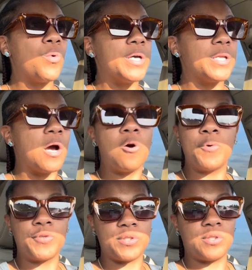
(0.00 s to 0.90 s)

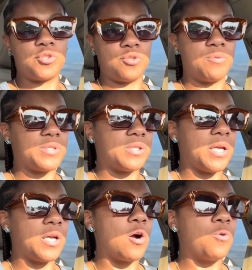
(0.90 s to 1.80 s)
homeowners insurance
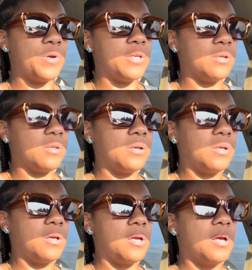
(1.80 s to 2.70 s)
they go with.
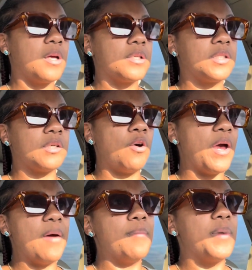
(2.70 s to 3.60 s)
So
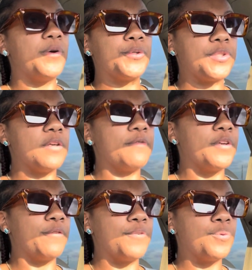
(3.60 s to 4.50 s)
at most,
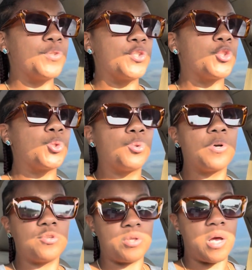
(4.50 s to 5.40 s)
even if it was a
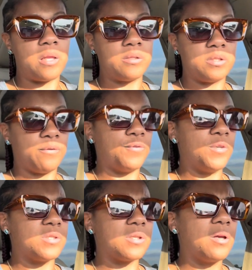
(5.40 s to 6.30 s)
$200
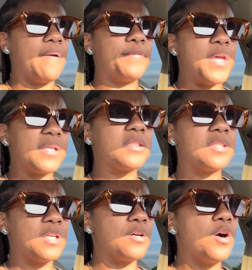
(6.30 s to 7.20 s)
difference, that's
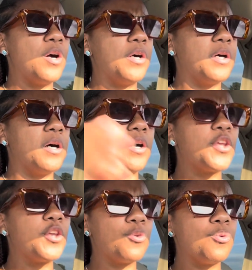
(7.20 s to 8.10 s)
still a
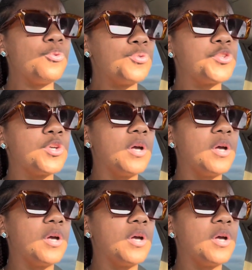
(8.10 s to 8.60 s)
huge.